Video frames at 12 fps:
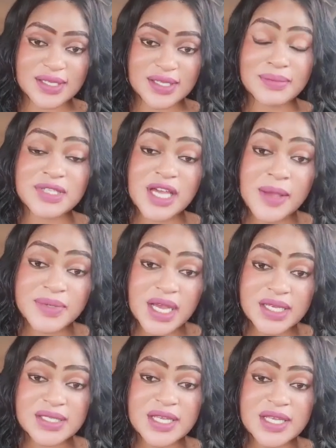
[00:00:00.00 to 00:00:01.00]
sometimes
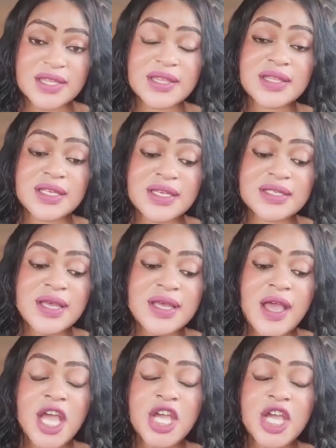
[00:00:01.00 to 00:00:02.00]
access these
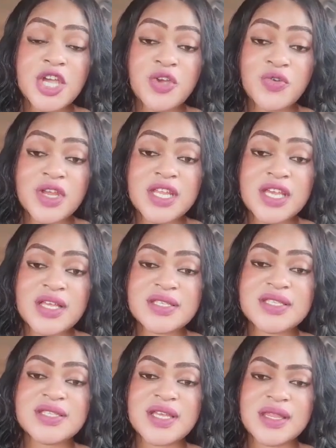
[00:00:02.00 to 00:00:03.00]
ingredients